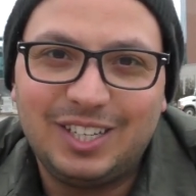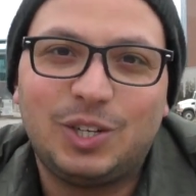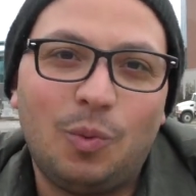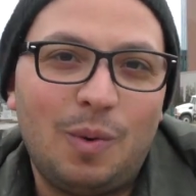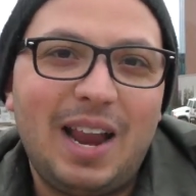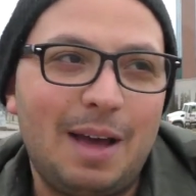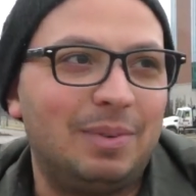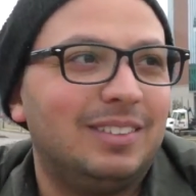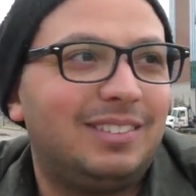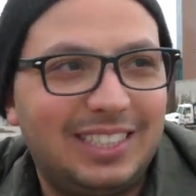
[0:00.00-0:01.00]
So what would
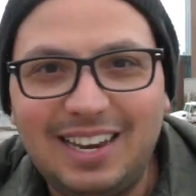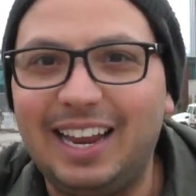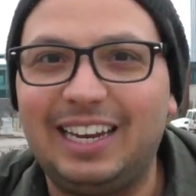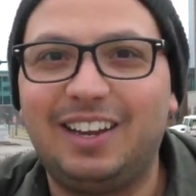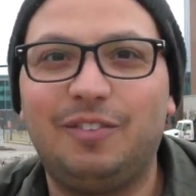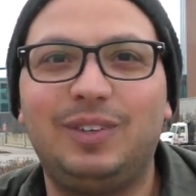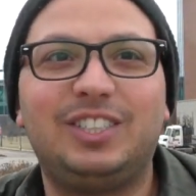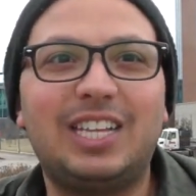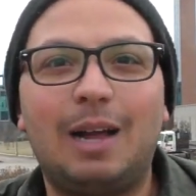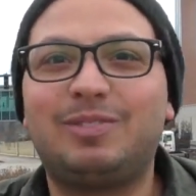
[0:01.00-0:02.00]
happen today if we
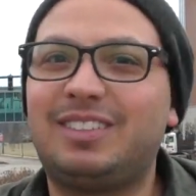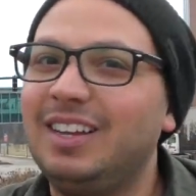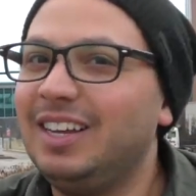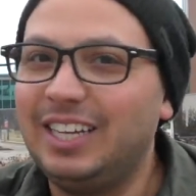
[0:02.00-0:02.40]
stopped,